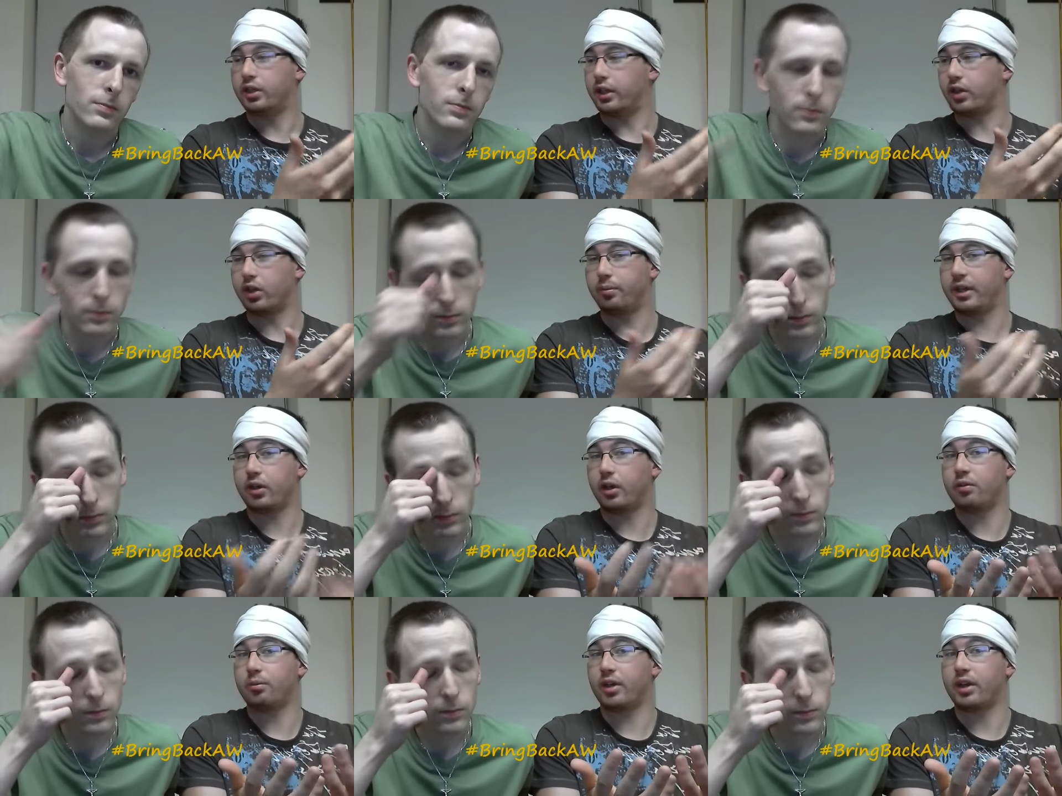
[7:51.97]
Speaker 1: It could be, it
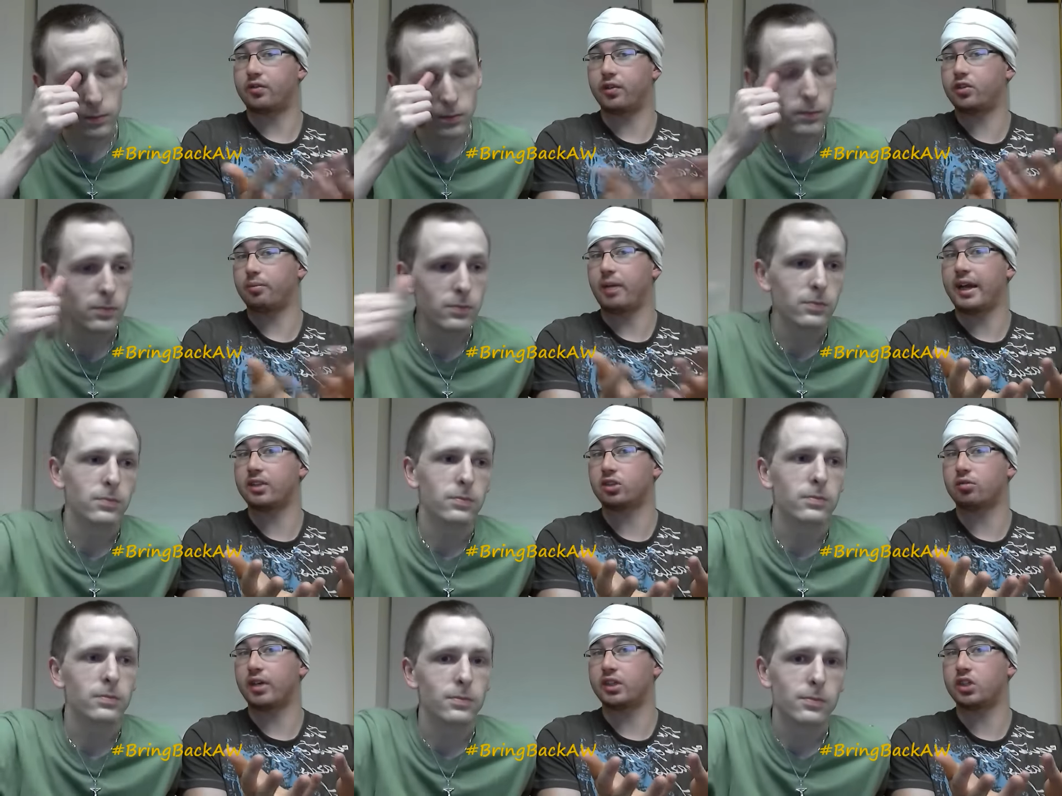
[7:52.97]
could be Vince McMahon is
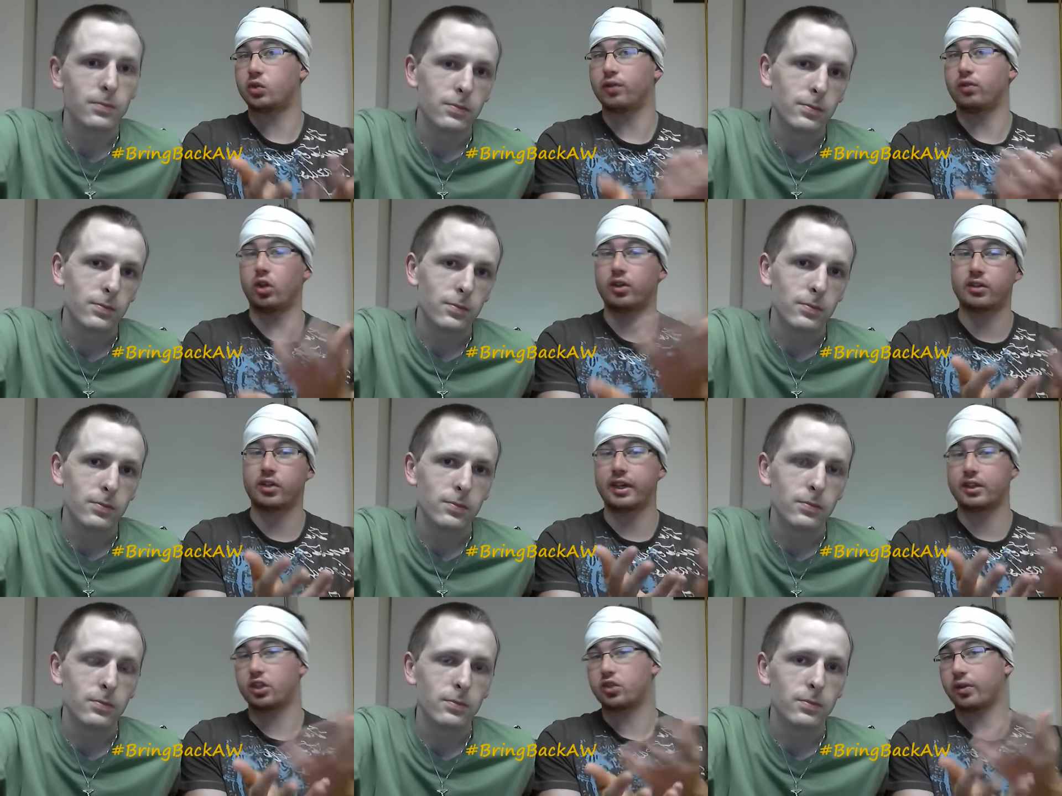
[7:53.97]
a racist. Whether or not that
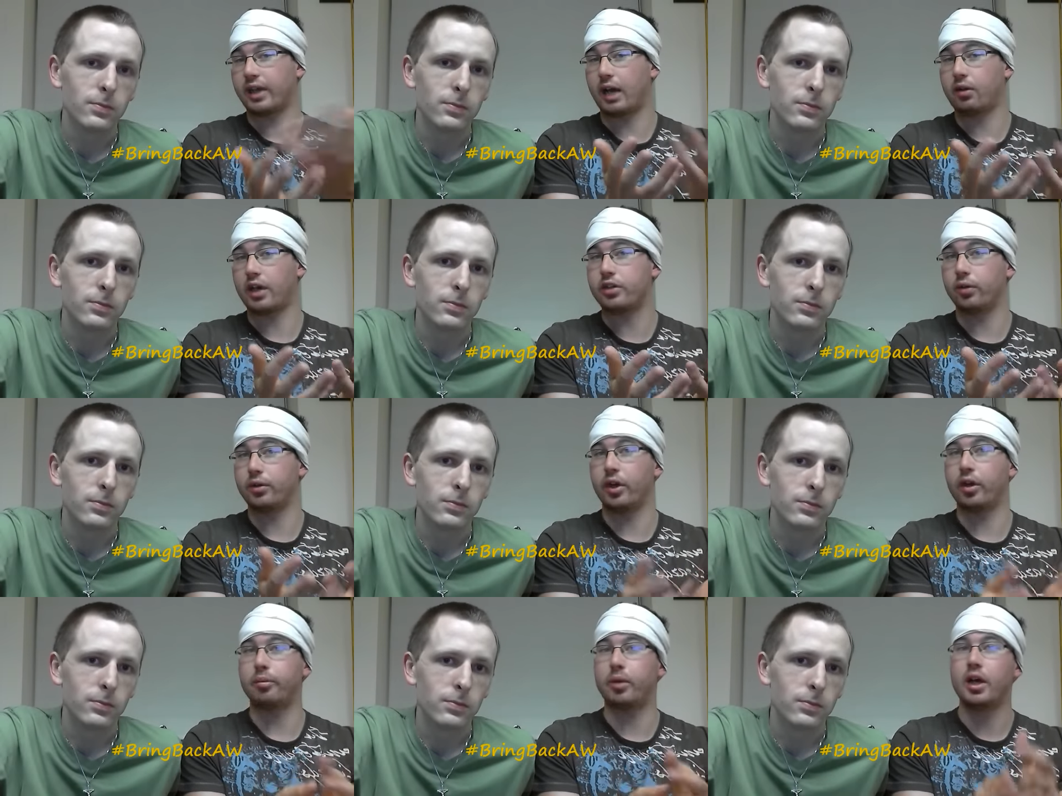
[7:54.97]
takes into account, I don't
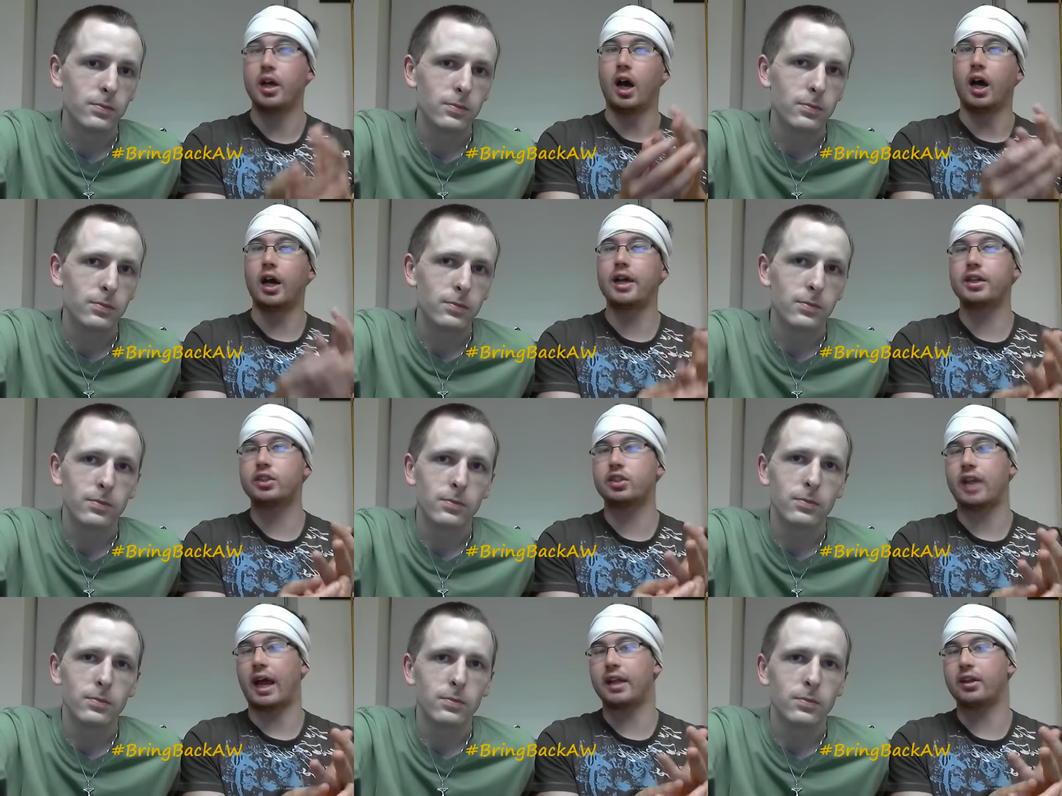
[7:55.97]
know. But I
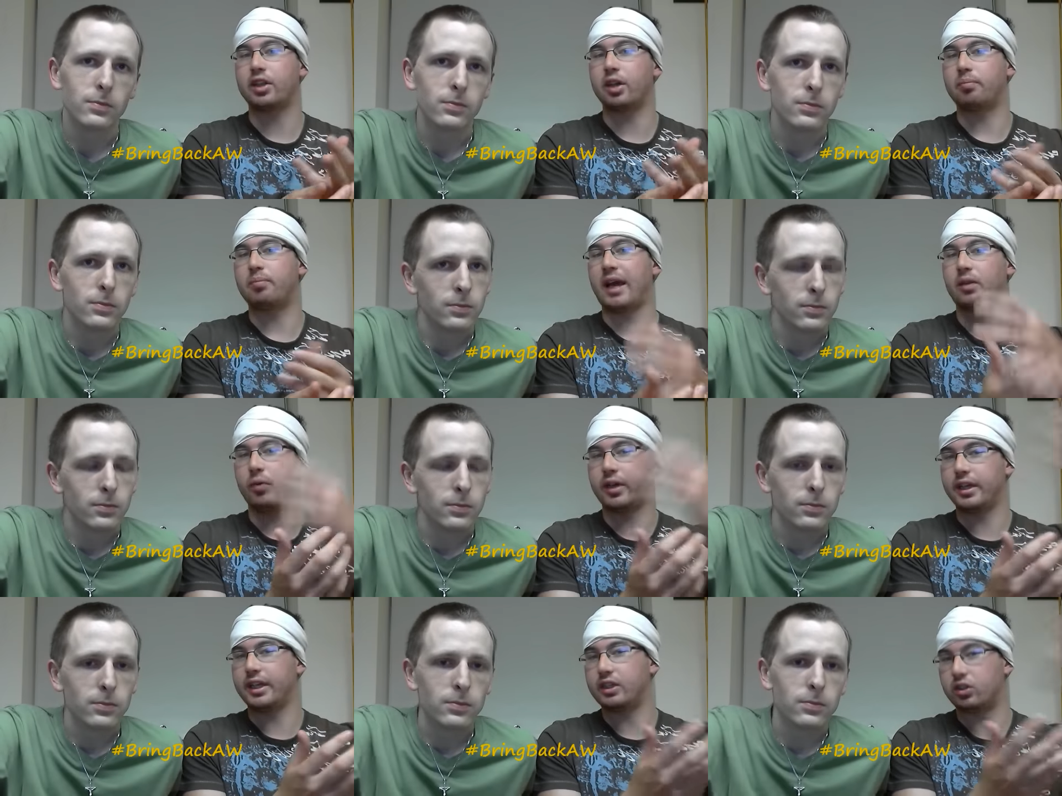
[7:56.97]
understand that back
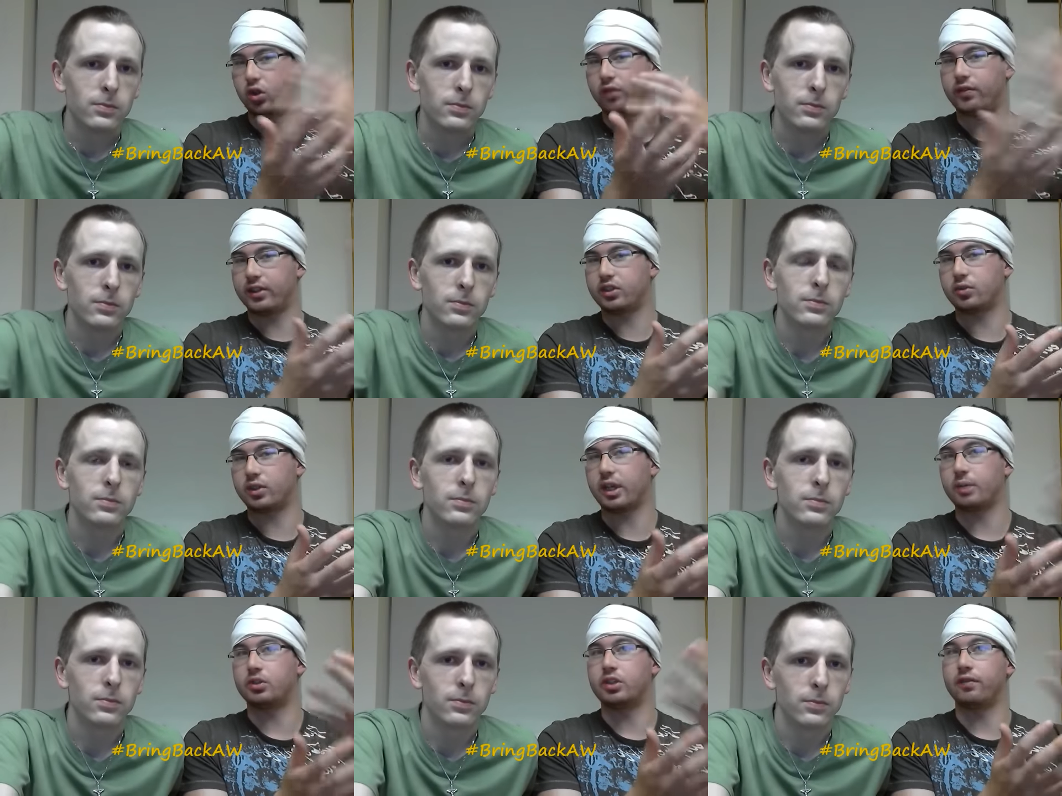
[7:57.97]
when these sort of offences were
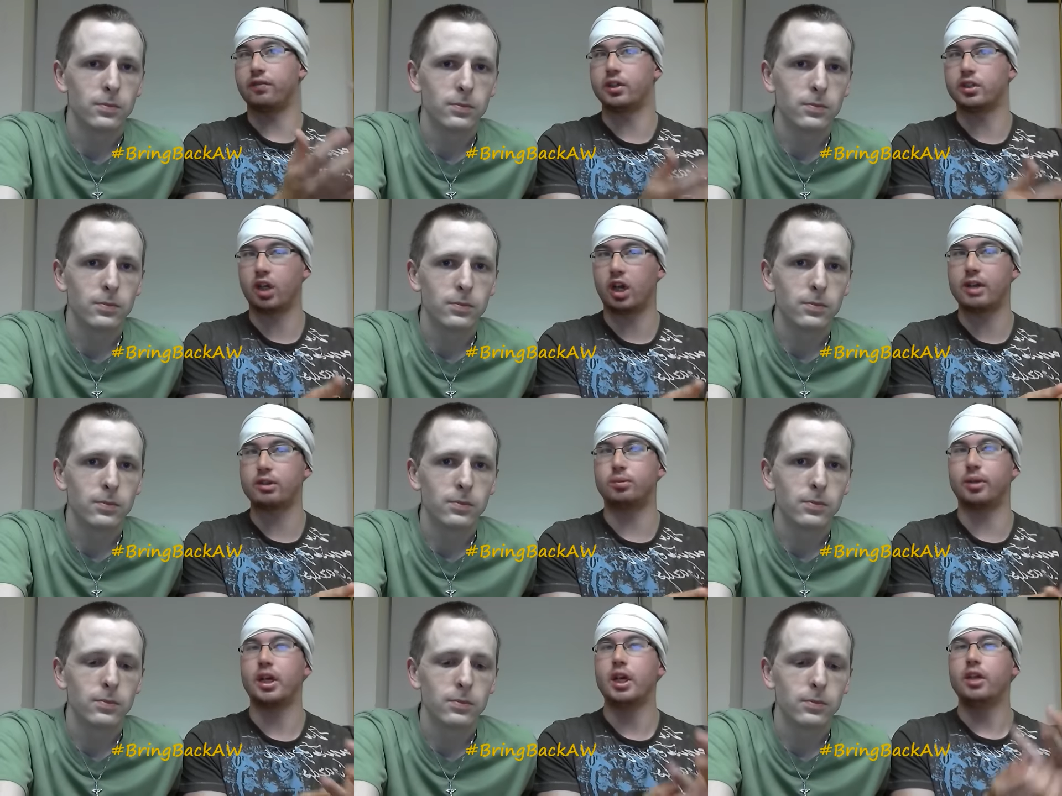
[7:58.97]
done, it was different times.
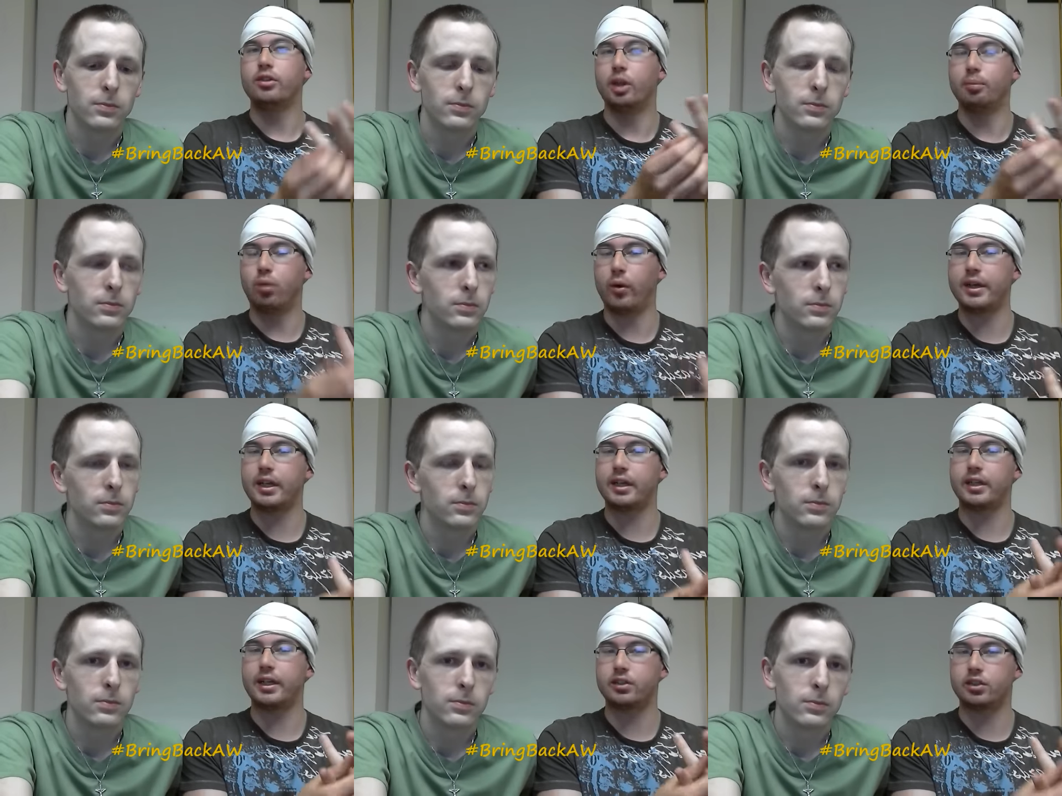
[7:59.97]
But the point
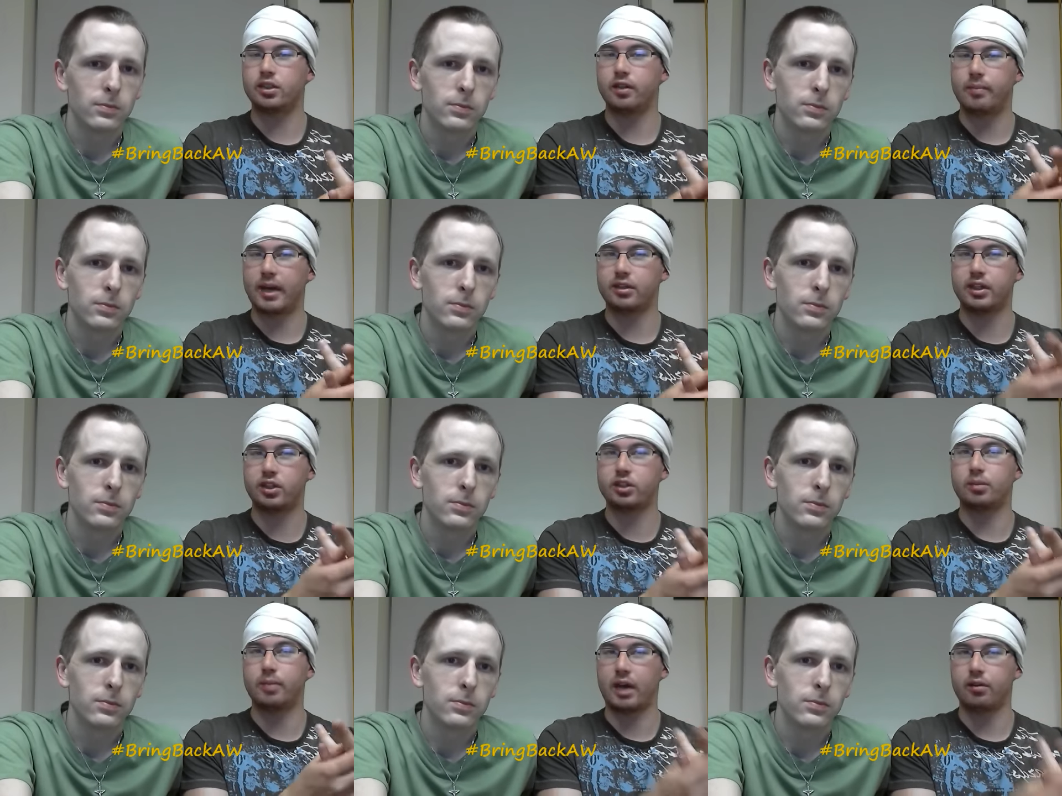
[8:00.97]
is, the ma- this is
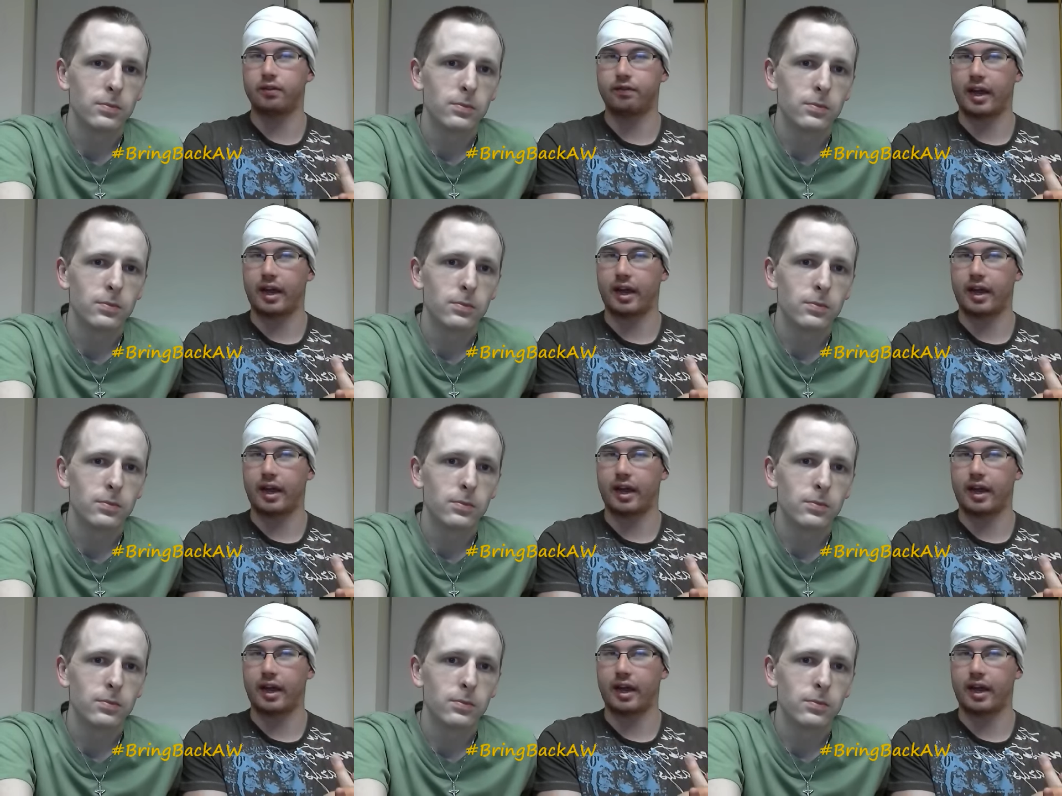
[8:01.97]
the matter of